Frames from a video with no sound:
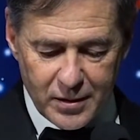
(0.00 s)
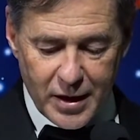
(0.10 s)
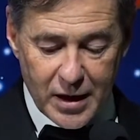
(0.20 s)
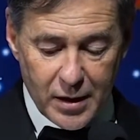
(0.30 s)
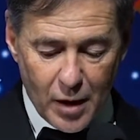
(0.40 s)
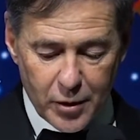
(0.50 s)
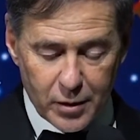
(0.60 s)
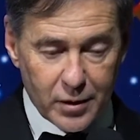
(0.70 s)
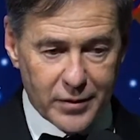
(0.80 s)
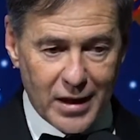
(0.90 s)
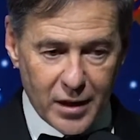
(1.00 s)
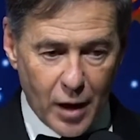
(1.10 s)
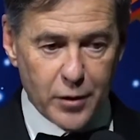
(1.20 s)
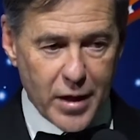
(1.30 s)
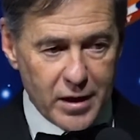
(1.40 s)
then another, then
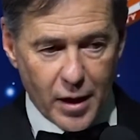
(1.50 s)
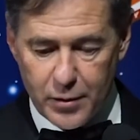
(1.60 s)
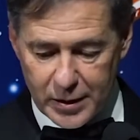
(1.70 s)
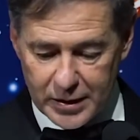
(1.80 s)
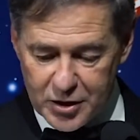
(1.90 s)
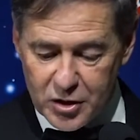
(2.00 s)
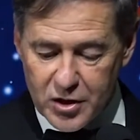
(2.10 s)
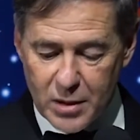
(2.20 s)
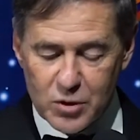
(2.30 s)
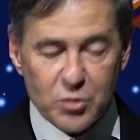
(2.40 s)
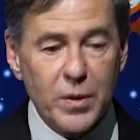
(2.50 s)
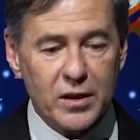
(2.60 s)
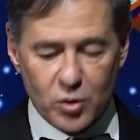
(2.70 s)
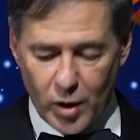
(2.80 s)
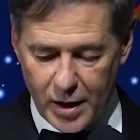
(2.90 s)
another, then another, and listen to them
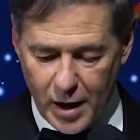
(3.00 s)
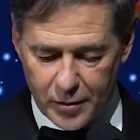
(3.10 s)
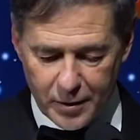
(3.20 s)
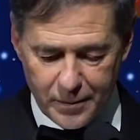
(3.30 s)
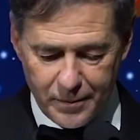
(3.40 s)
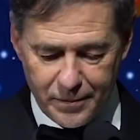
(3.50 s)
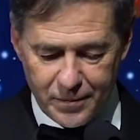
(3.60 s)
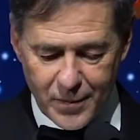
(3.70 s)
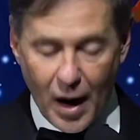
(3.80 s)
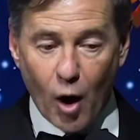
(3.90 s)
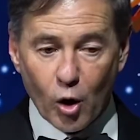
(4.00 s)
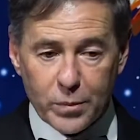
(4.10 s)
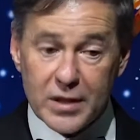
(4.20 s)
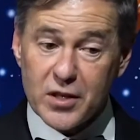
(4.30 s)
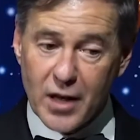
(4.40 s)
speak to one another. Our
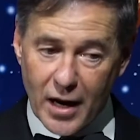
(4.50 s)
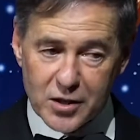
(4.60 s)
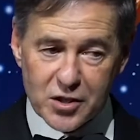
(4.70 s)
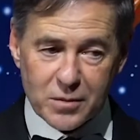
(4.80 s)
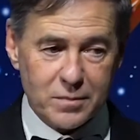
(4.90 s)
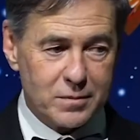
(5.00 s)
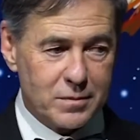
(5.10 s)
PTS,